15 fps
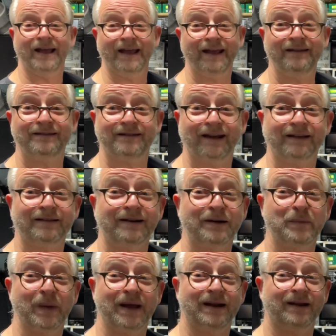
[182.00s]
insect
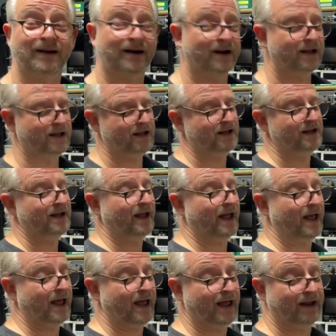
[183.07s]
repeller,
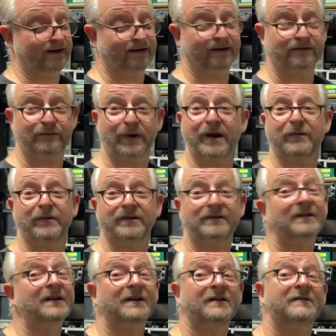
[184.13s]
and this
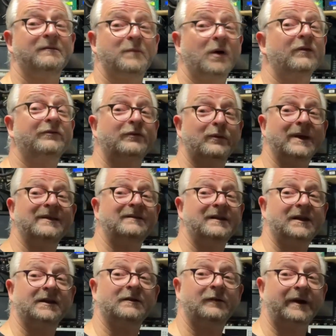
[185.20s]
frequency is above 20
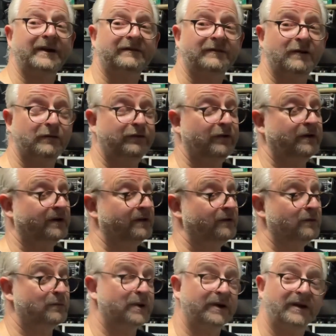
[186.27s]
kilohertz, so for a
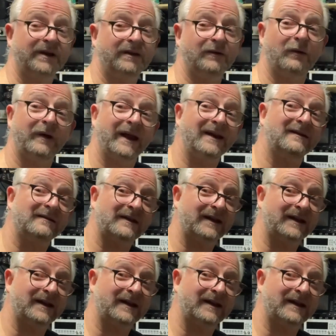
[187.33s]
human you cannot